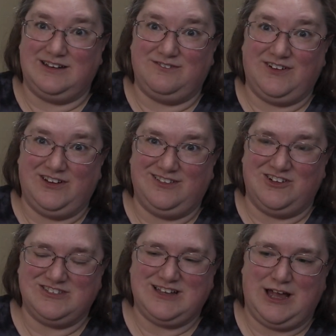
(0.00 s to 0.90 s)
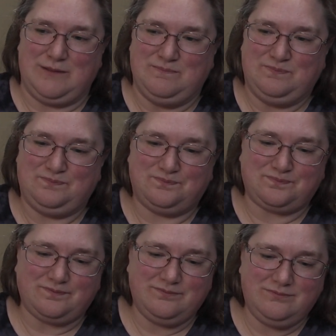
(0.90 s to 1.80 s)
in a very long time.
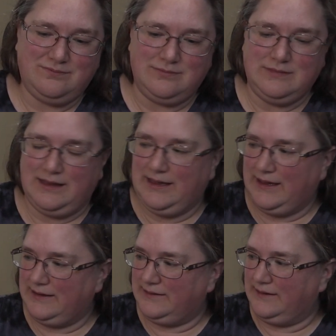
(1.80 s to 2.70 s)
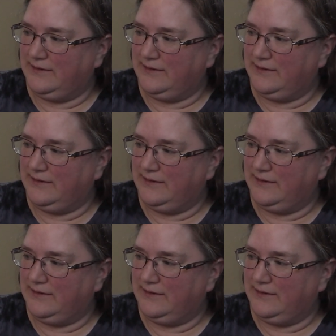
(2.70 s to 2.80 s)
And